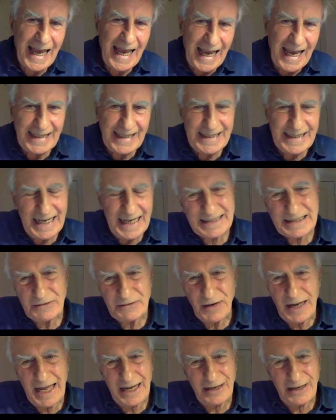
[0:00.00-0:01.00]
a
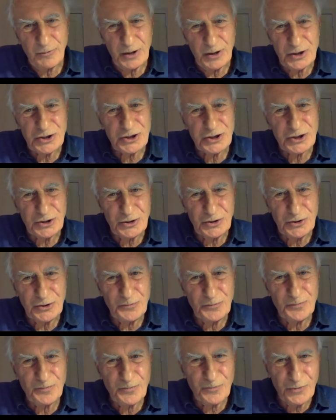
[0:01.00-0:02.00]
native language
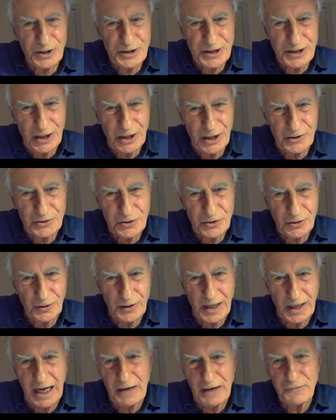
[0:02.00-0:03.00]
to return to.
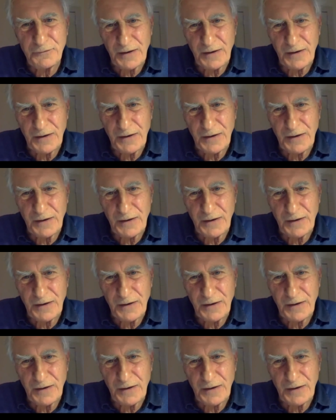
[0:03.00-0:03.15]
And I